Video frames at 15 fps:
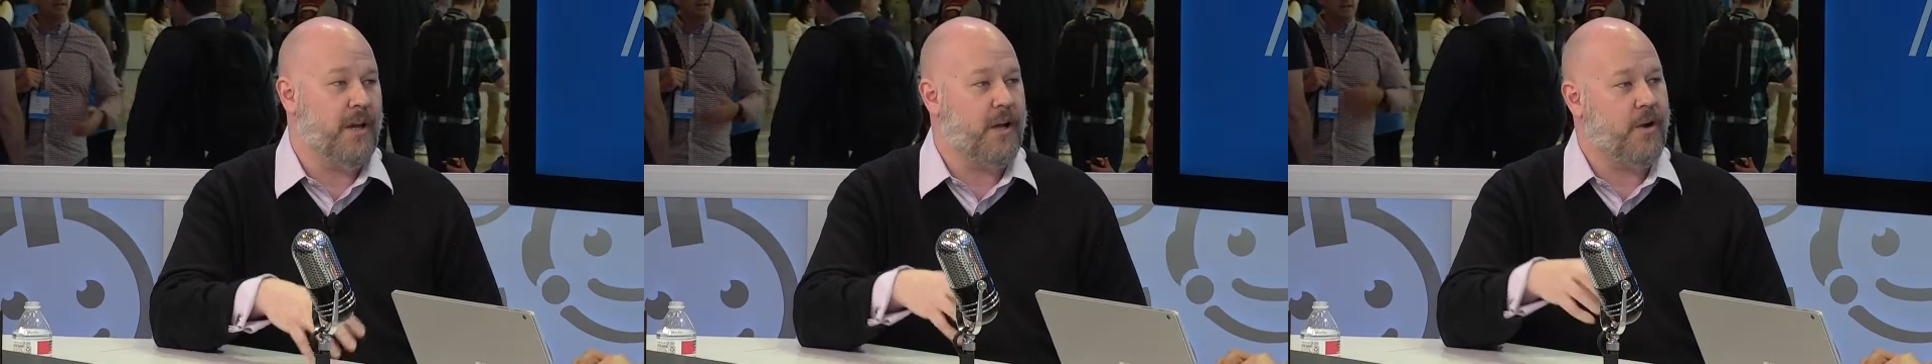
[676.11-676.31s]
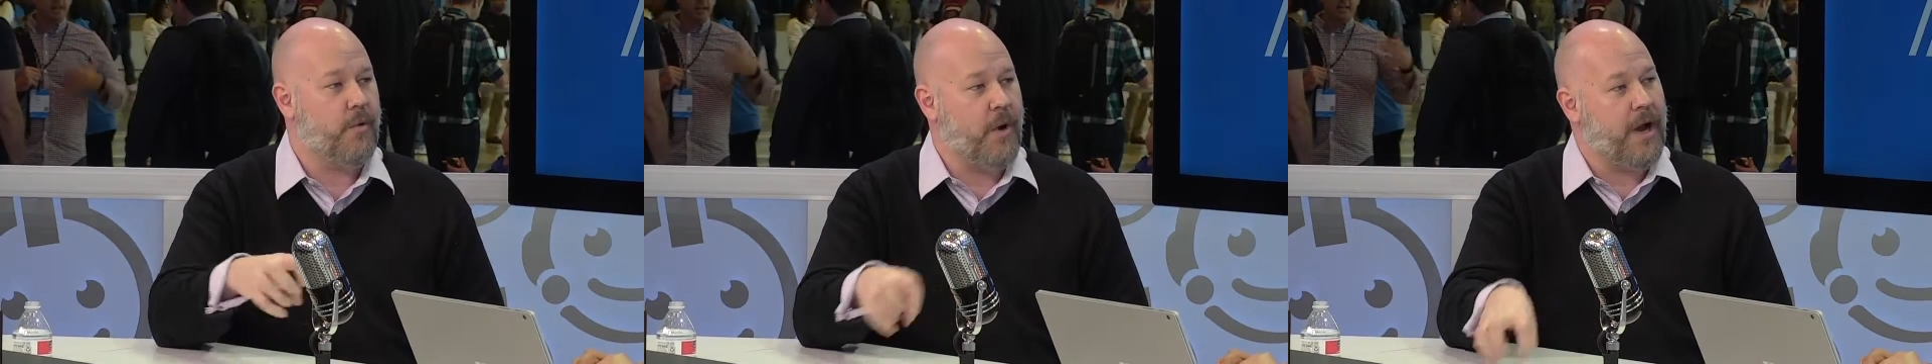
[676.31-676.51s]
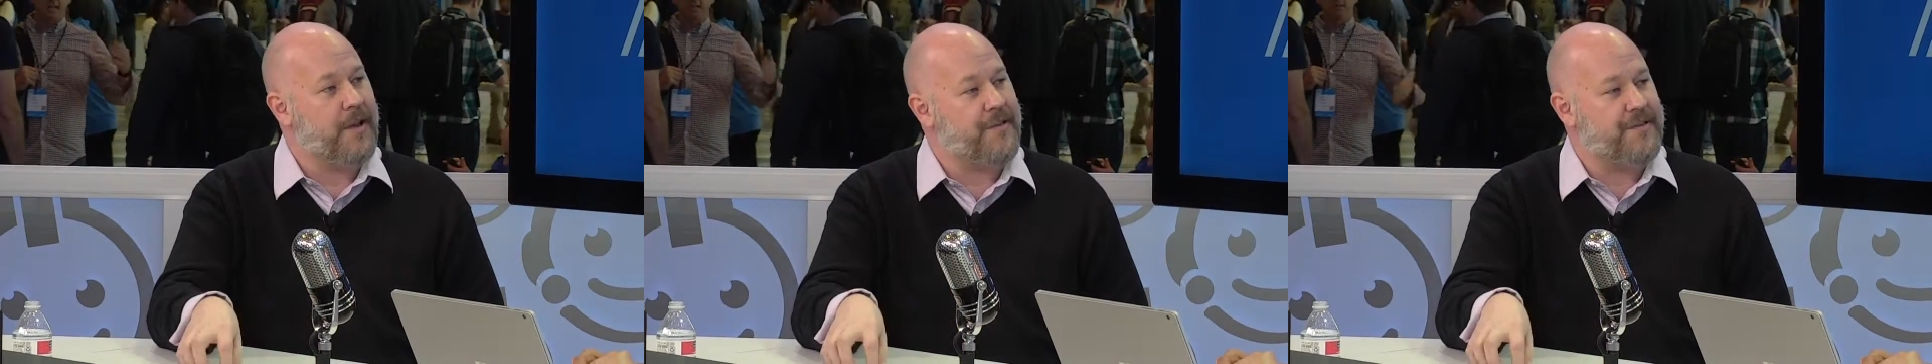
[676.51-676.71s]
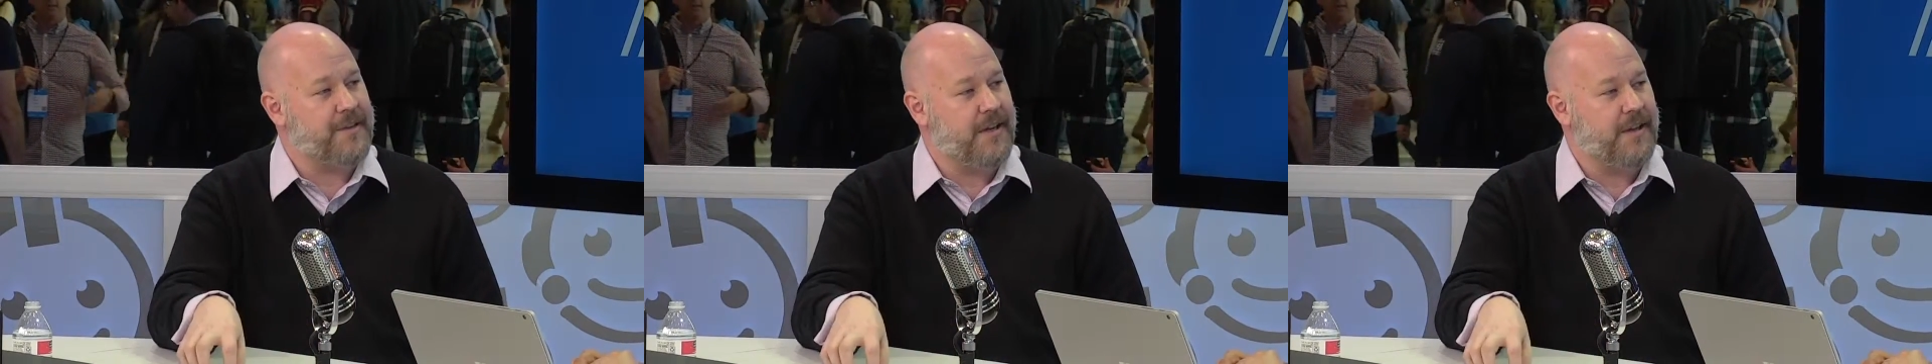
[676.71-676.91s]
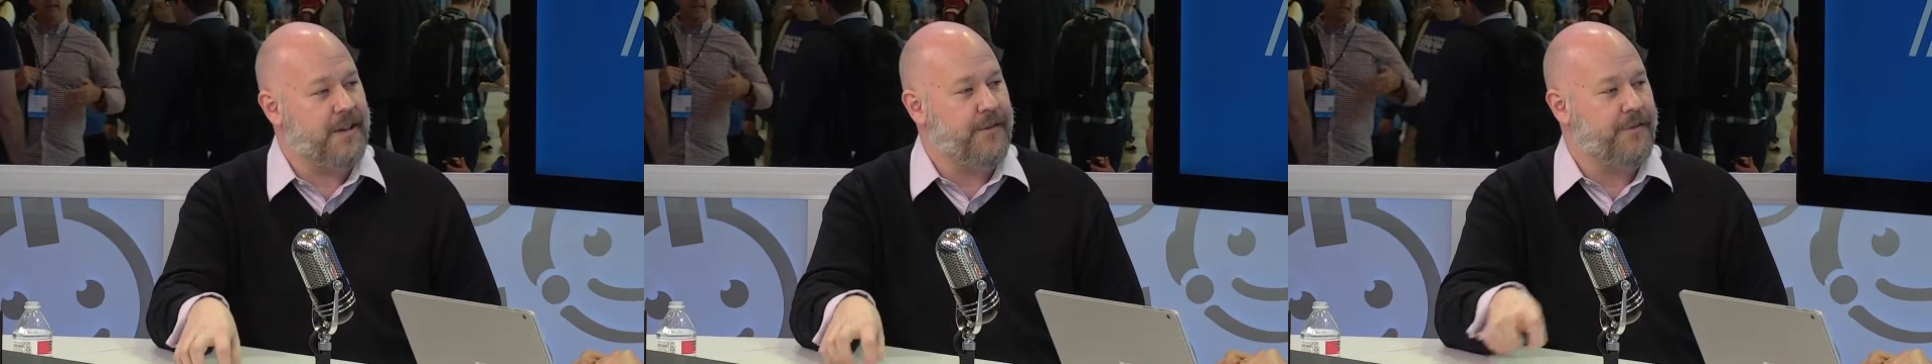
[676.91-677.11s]
quest
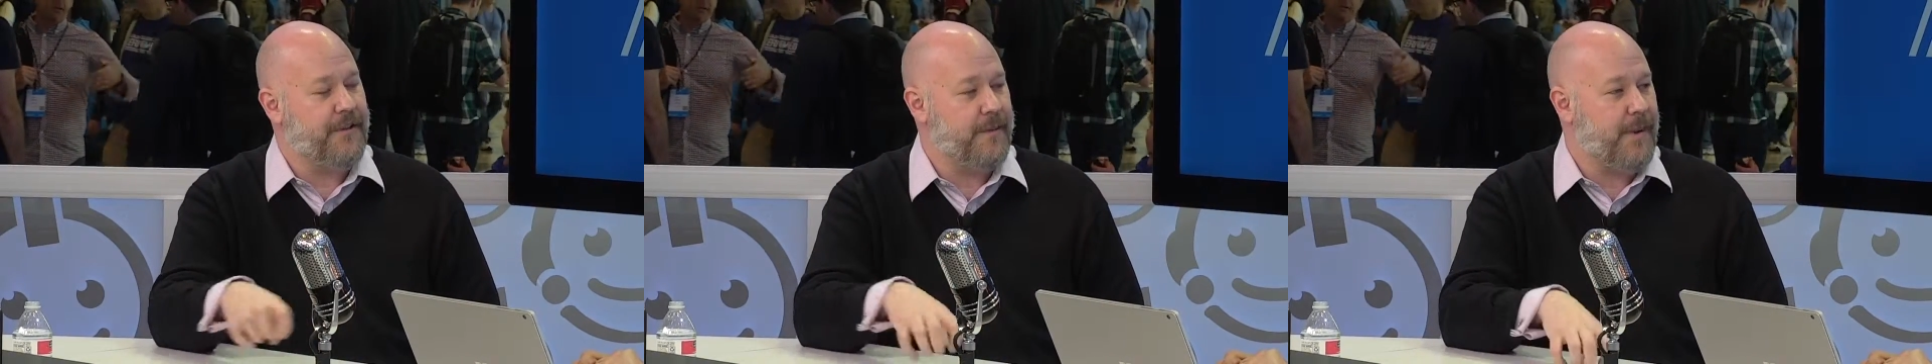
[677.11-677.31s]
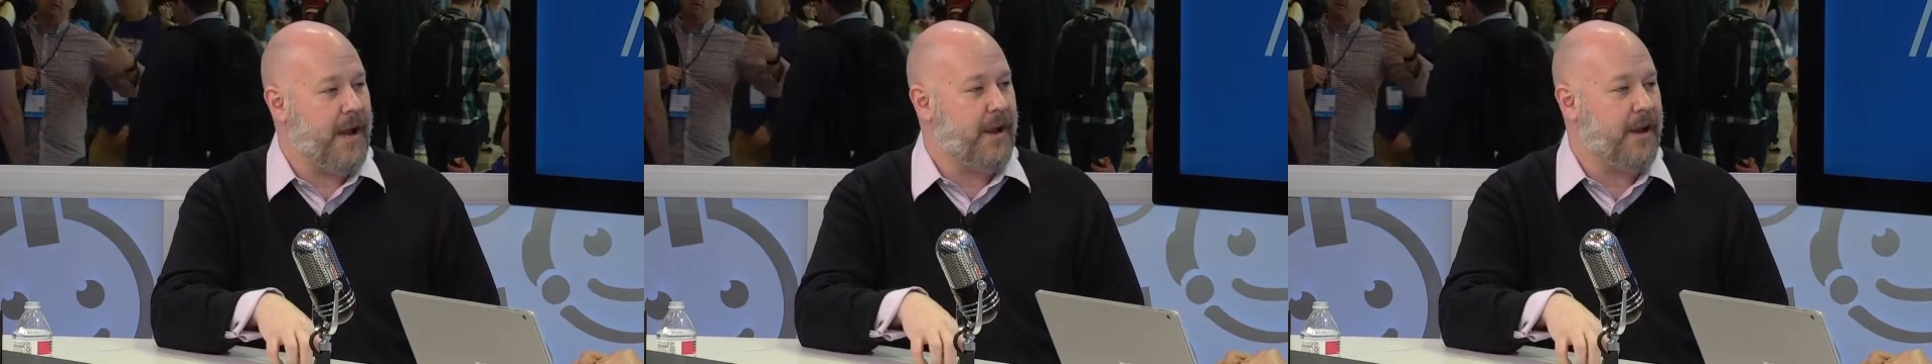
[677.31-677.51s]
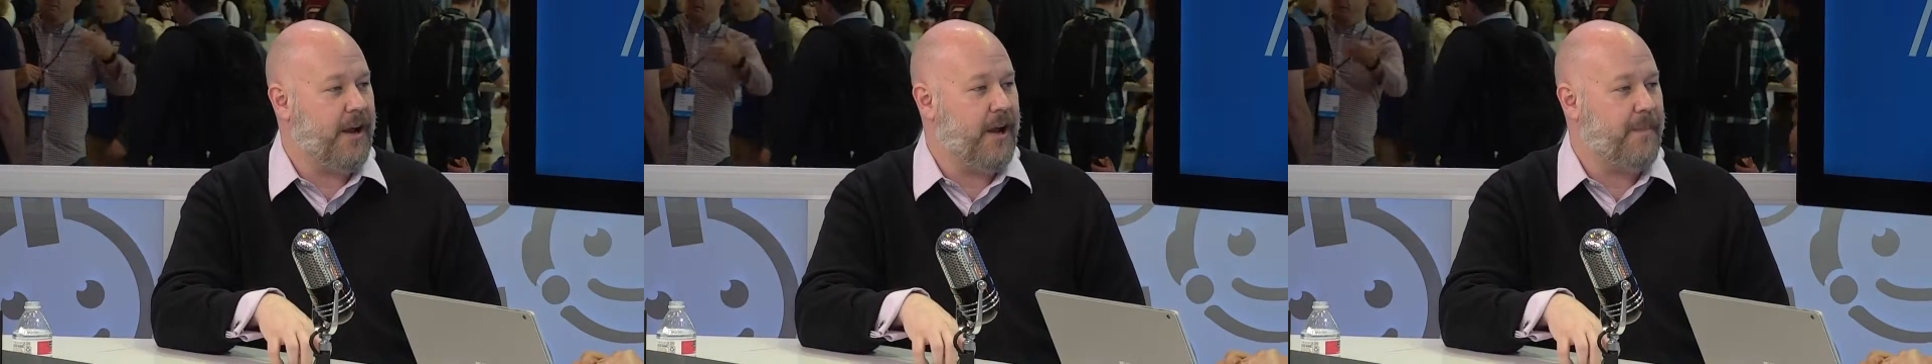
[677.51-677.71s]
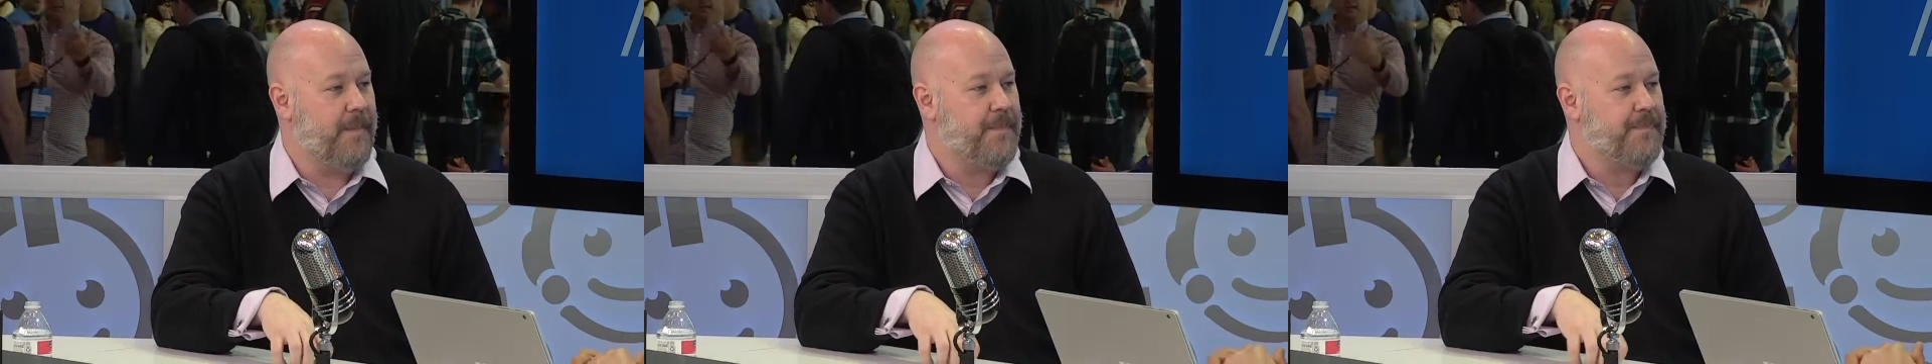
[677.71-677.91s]
in the Feedback Hub